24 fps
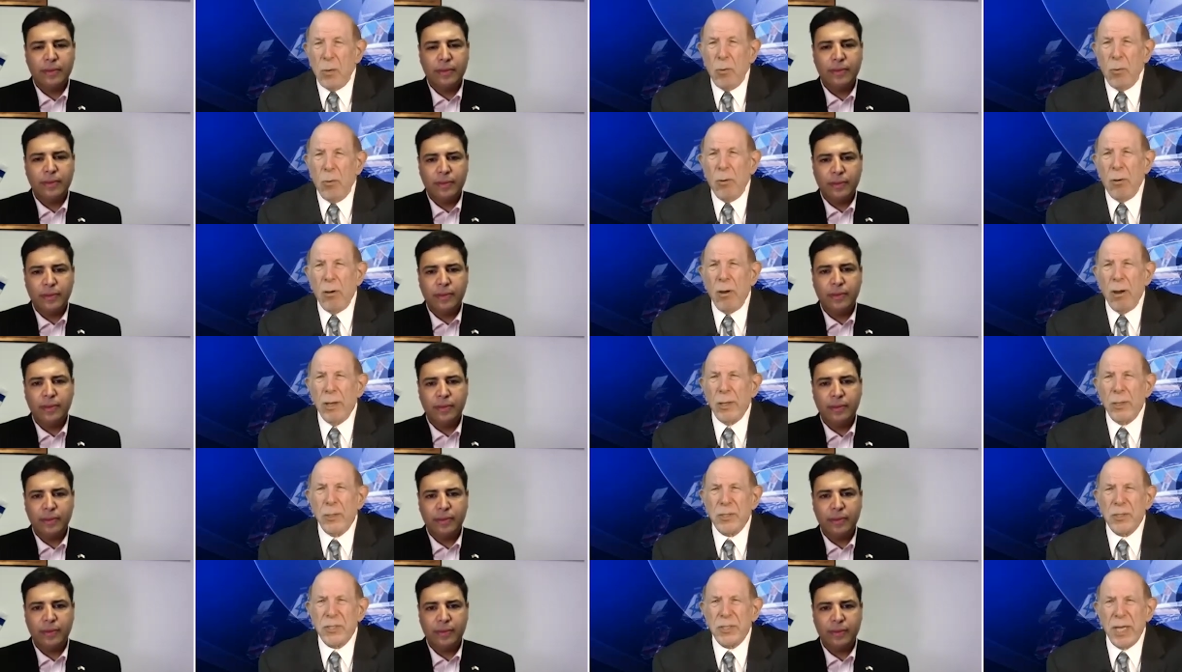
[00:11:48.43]
Speaker 1: Or are
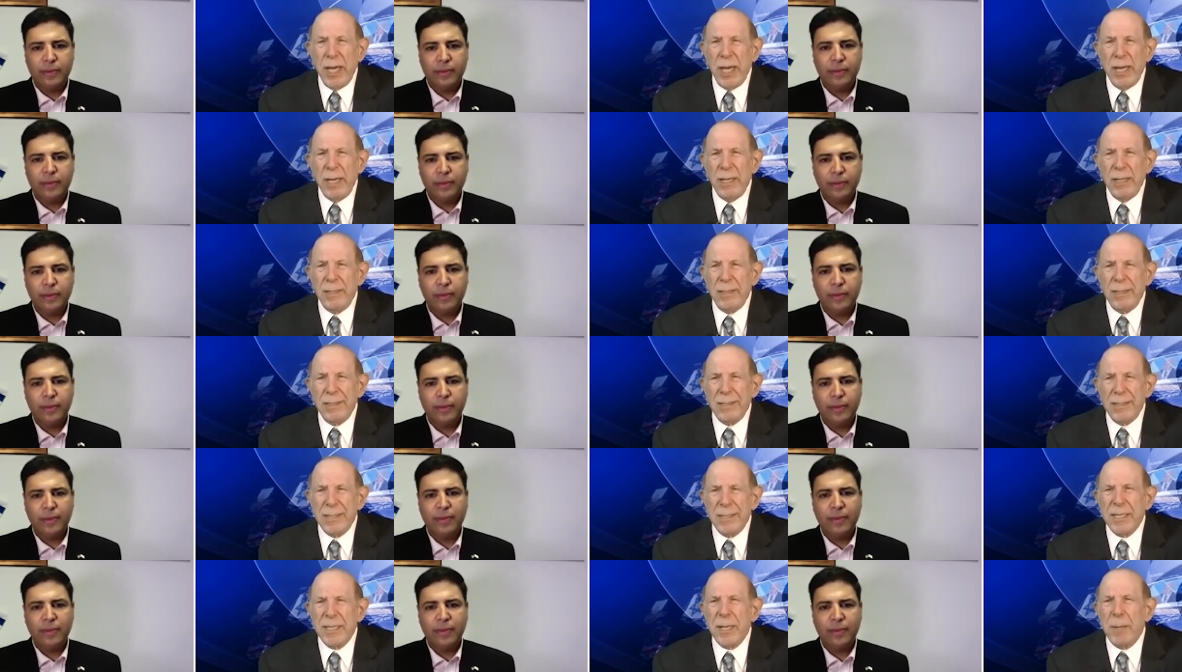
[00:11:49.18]
you saying
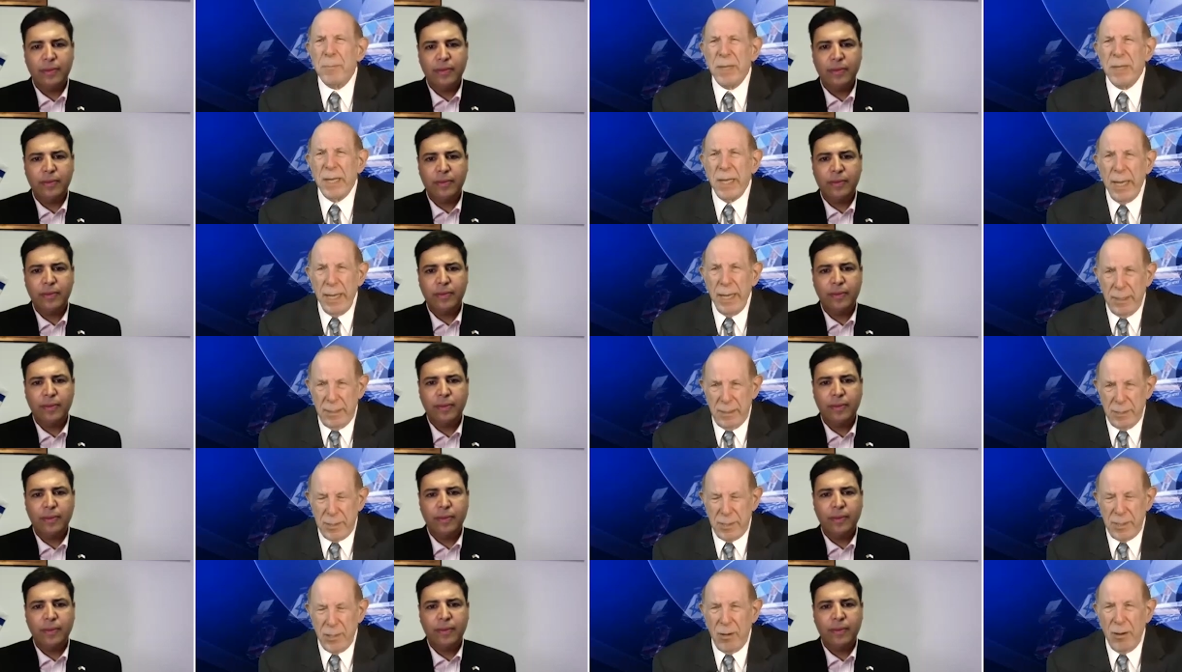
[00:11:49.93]
something
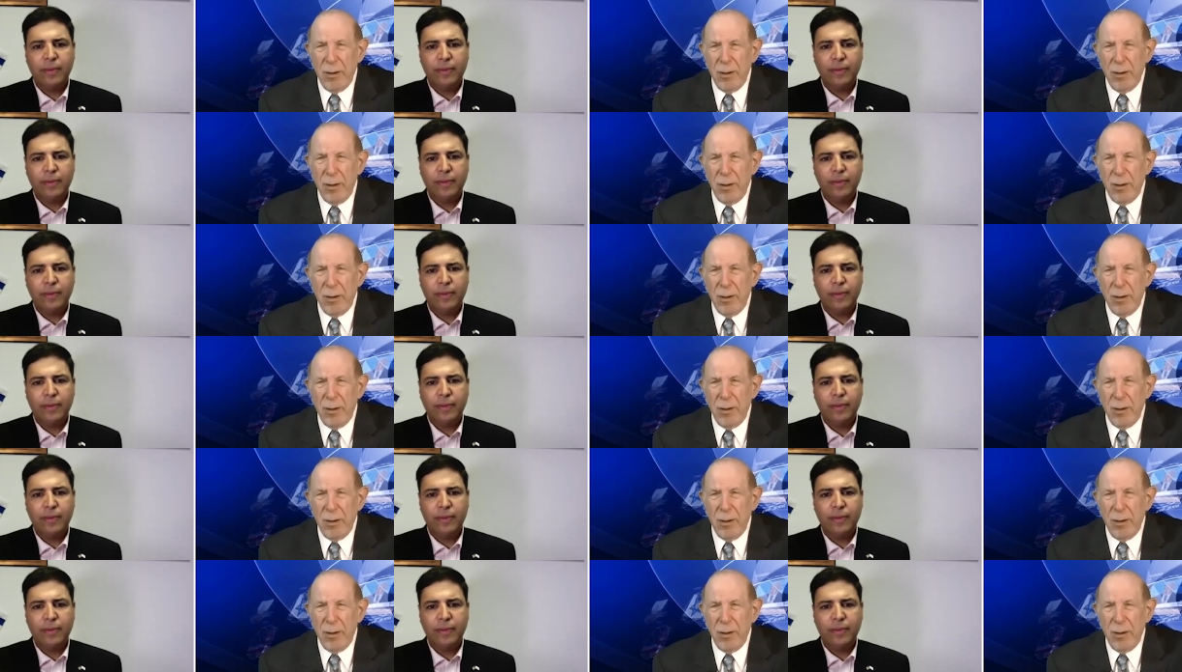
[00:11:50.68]
else?